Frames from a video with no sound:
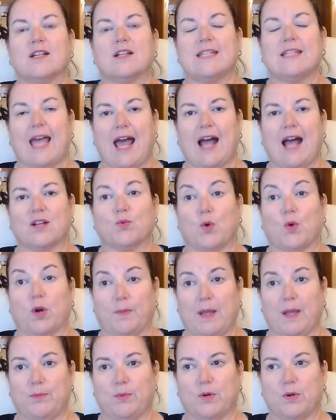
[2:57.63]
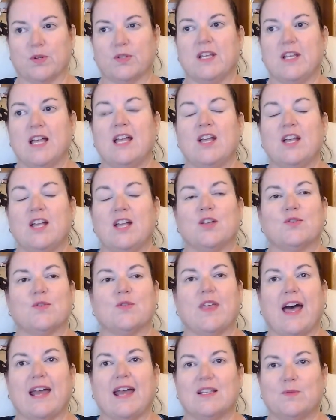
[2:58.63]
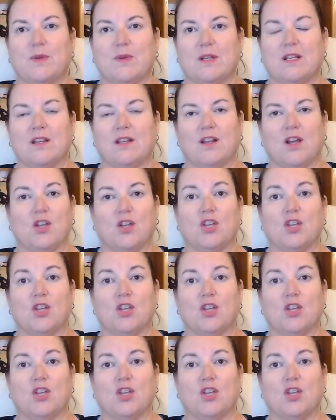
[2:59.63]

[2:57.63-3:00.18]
tax work papers. So that has been a